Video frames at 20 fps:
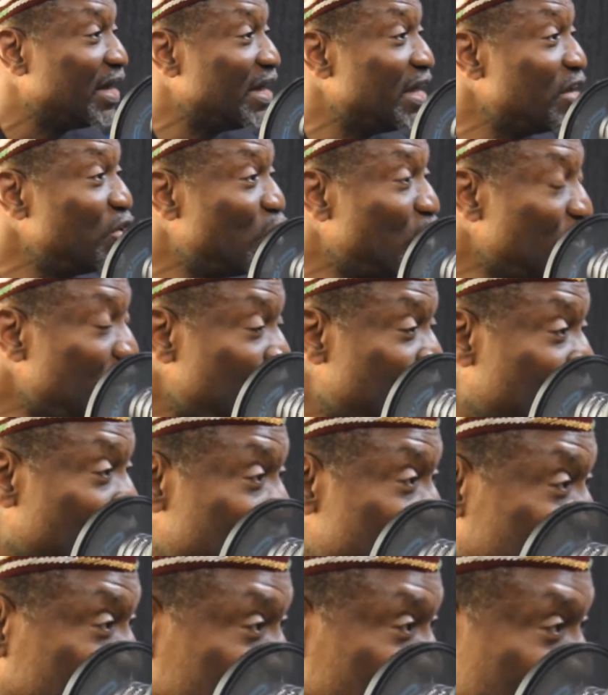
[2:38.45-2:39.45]
In order
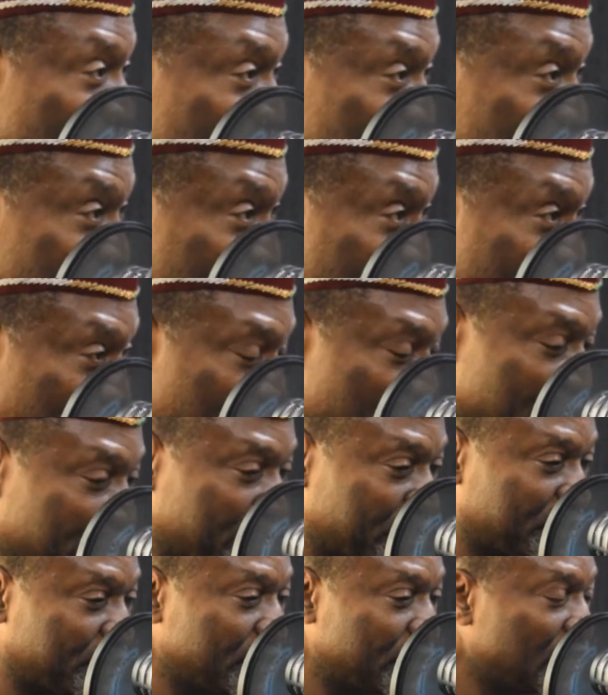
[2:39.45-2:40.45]
for it to happen,
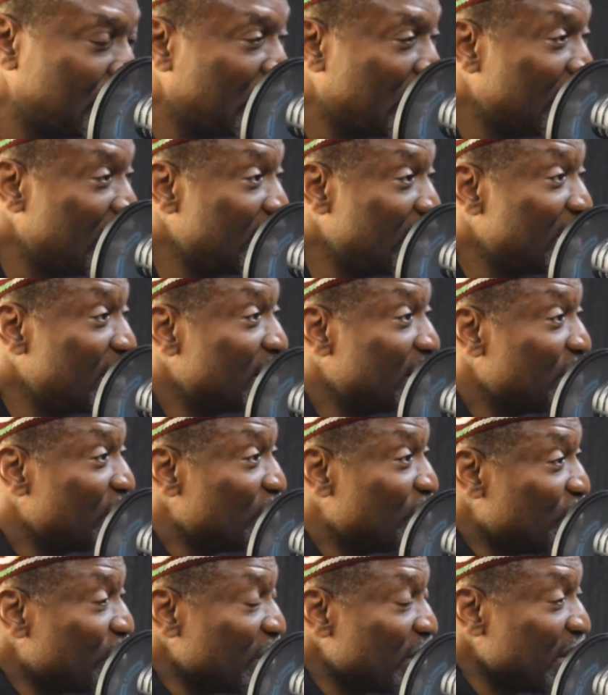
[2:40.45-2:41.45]

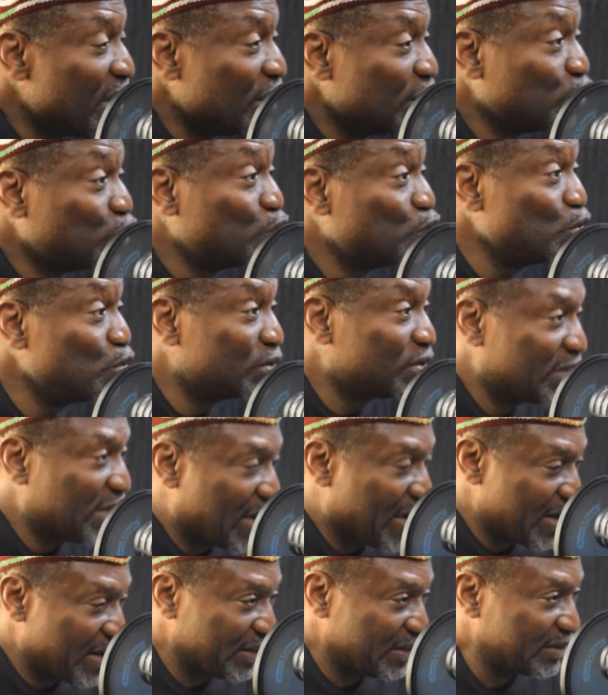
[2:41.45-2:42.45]
the two
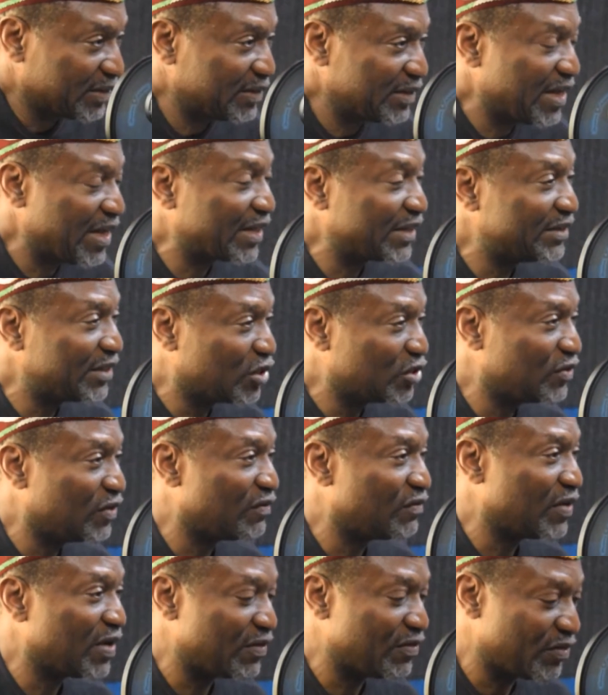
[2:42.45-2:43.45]
sides, the
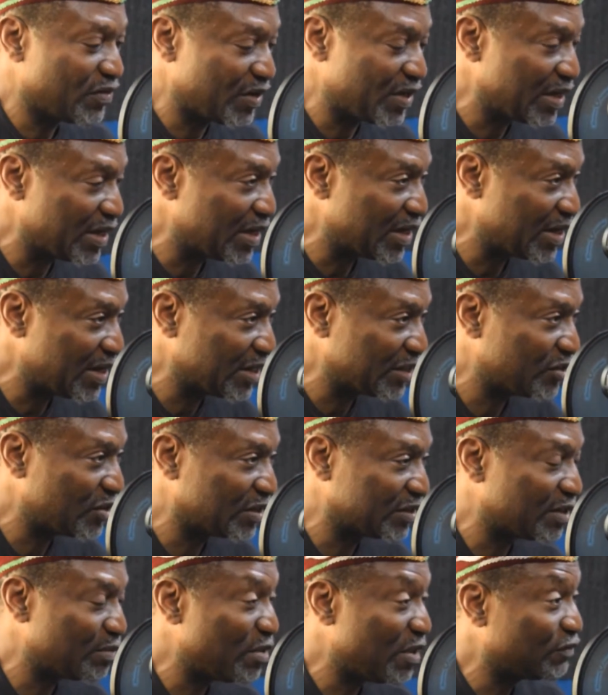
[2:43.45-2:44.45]
executive and the
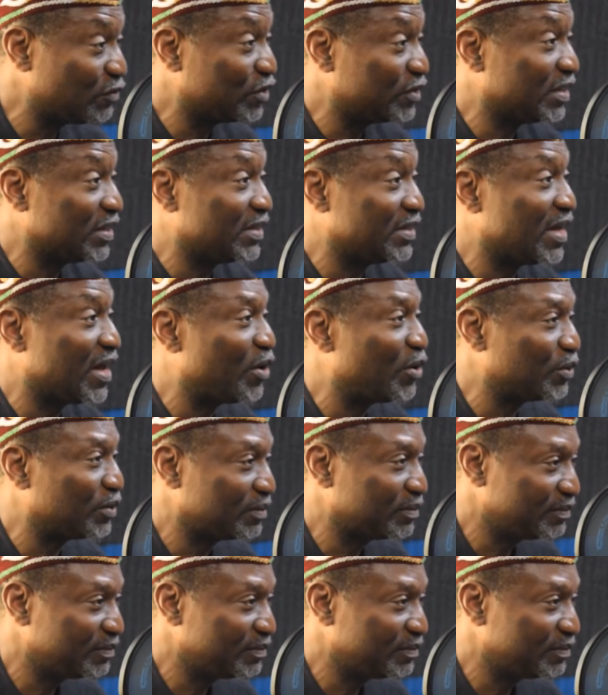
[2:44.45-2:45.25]
National Assembly, have to sit down